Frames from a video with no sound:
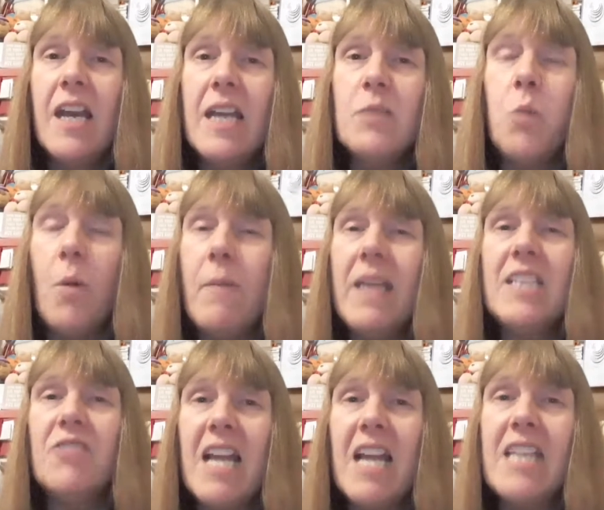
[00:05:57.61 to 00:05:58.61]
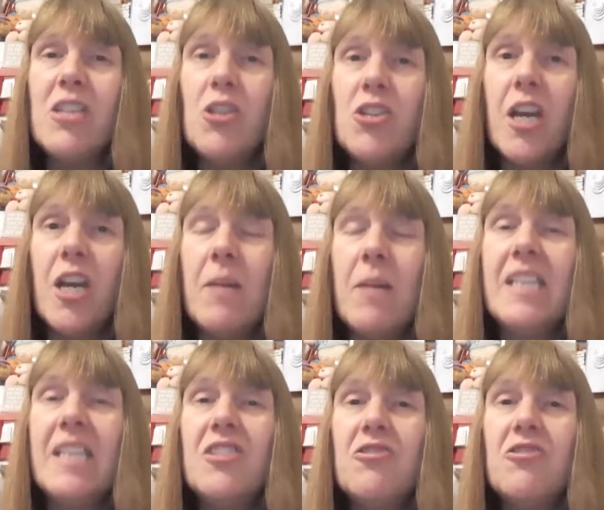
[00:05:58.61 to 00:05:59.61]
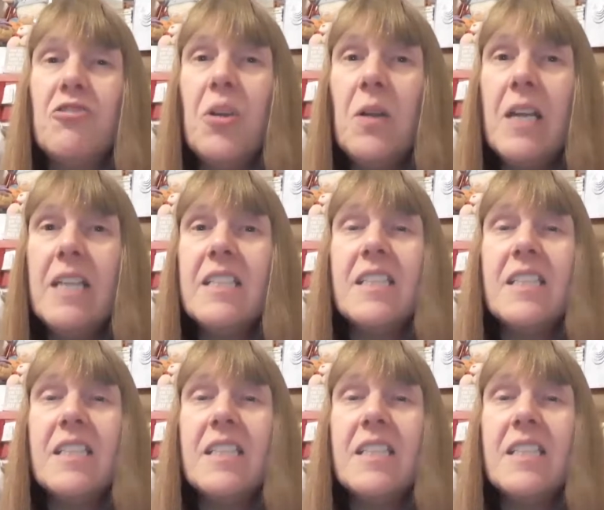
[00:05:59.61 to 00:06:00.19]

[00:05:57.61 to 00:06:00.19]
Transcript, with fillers: is what makes a relationship, it's truly